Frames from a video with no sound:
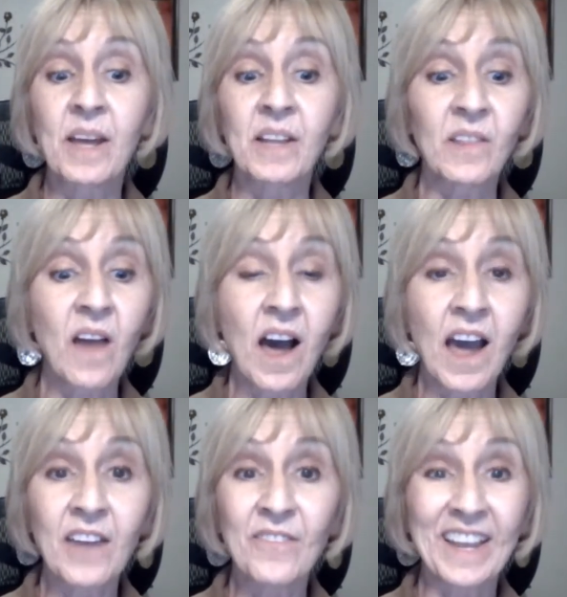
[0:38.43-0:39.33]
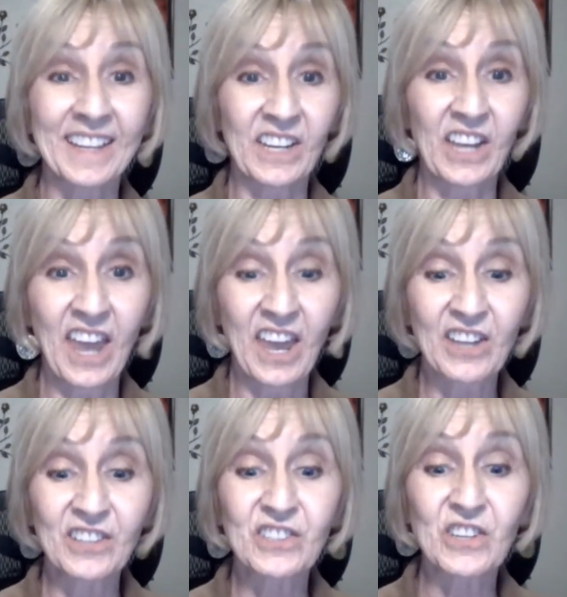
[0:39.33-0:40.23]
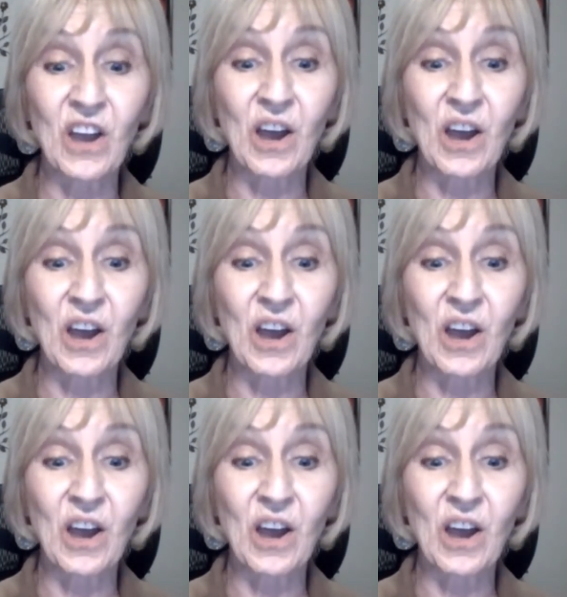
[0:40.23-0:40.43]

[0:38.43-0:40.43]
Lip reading: live and engage